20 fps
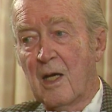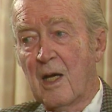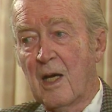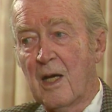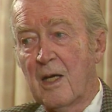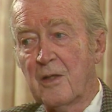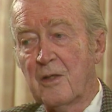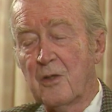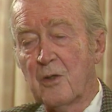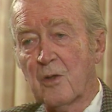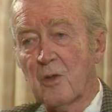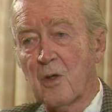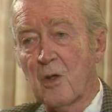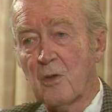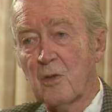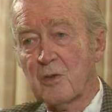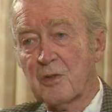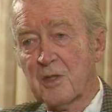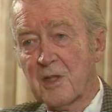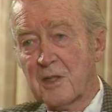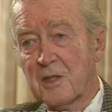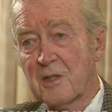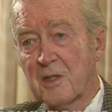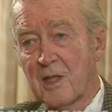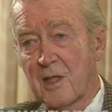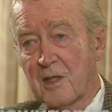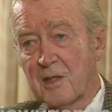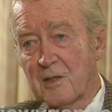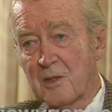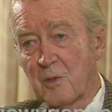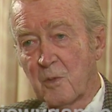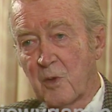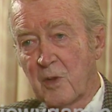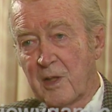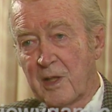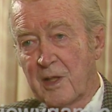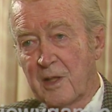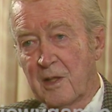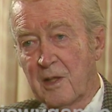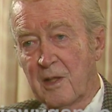And you go six days a
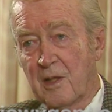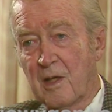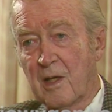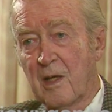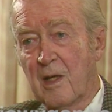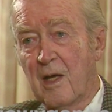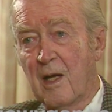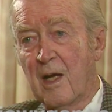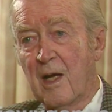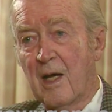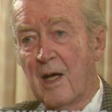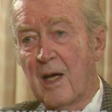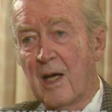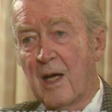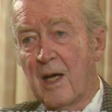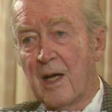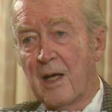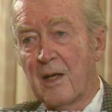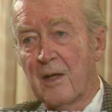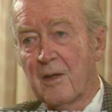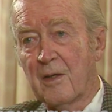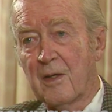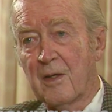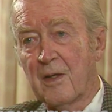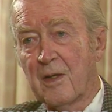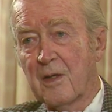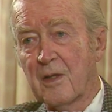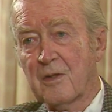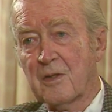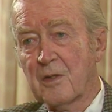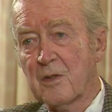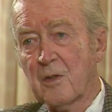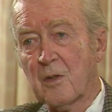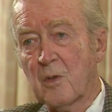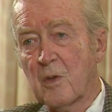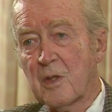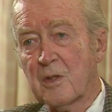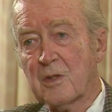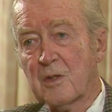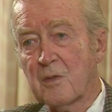week. And it isn't a
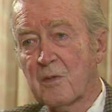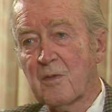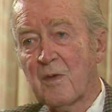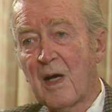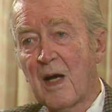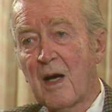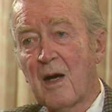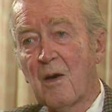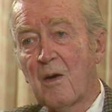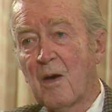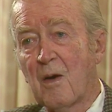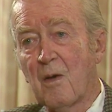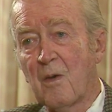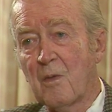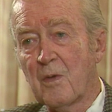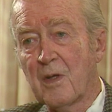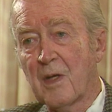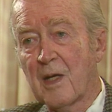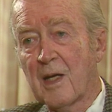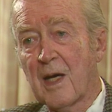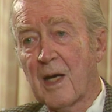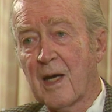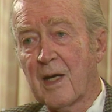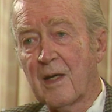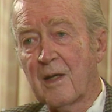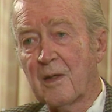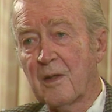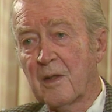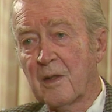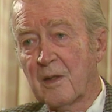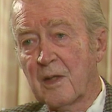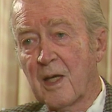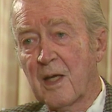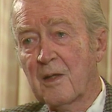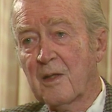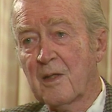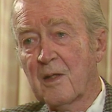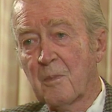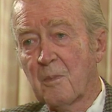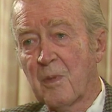question of how did I
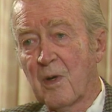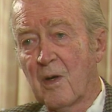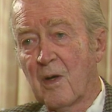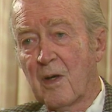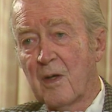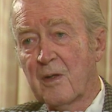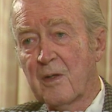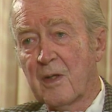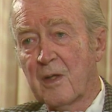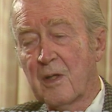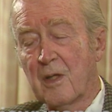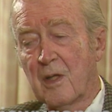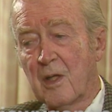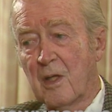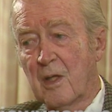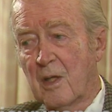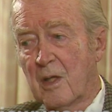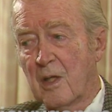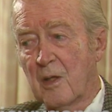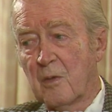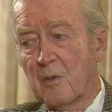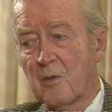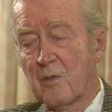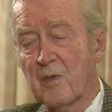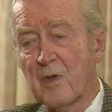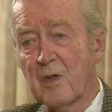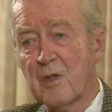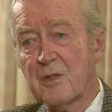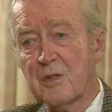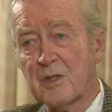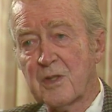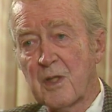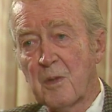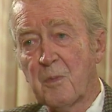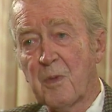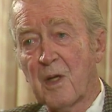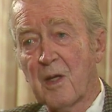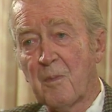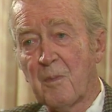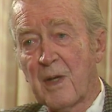get the part. It was very
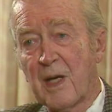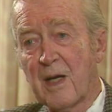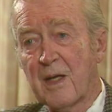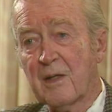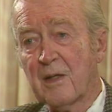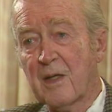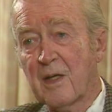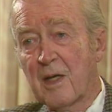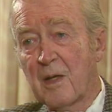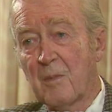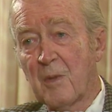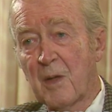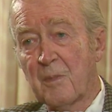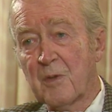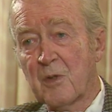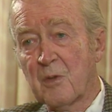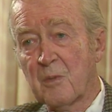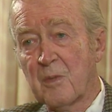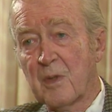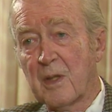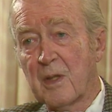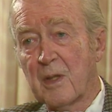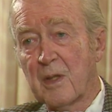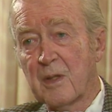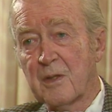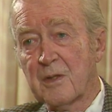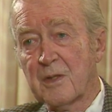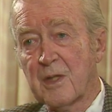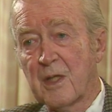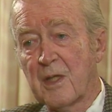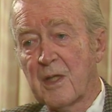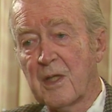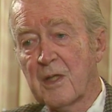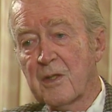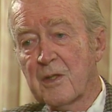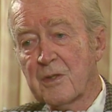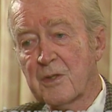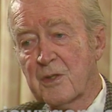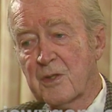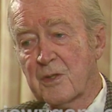simple. A man came up to me and said,
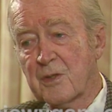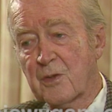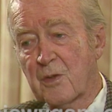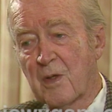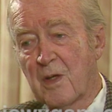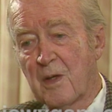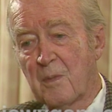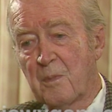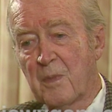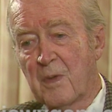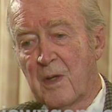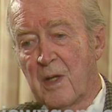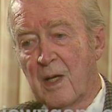here's a script